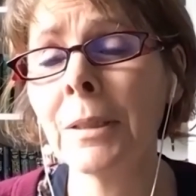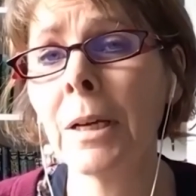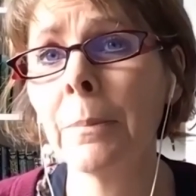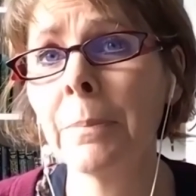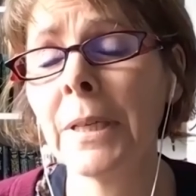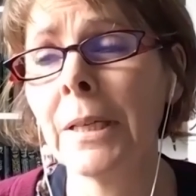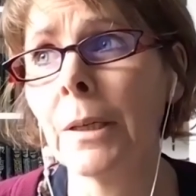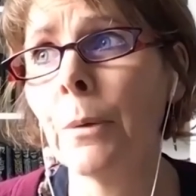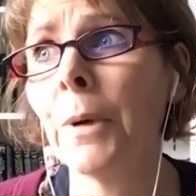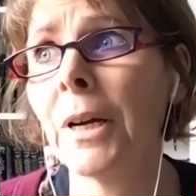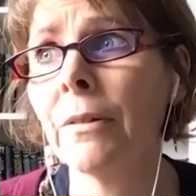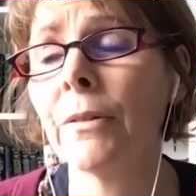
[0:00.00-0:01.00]
being
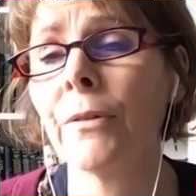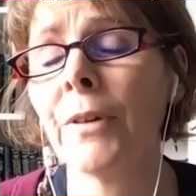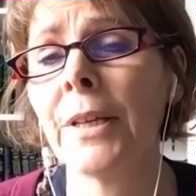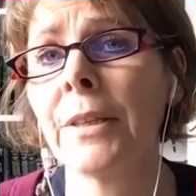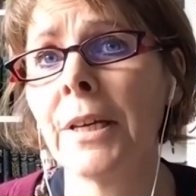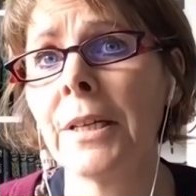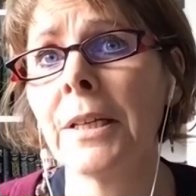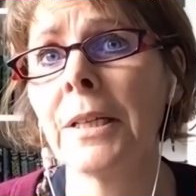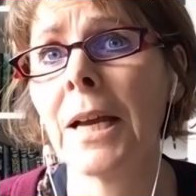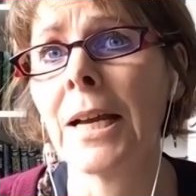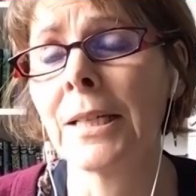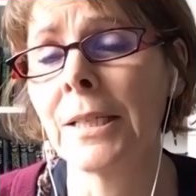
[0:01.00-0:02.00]
aware of the fact that an
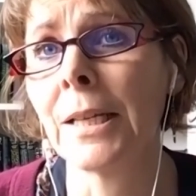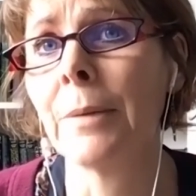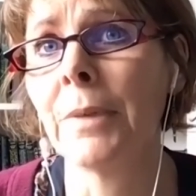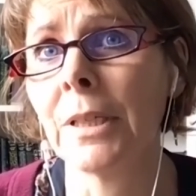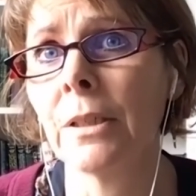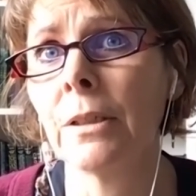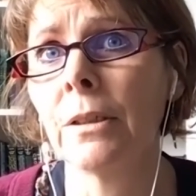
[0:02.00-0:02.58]
academic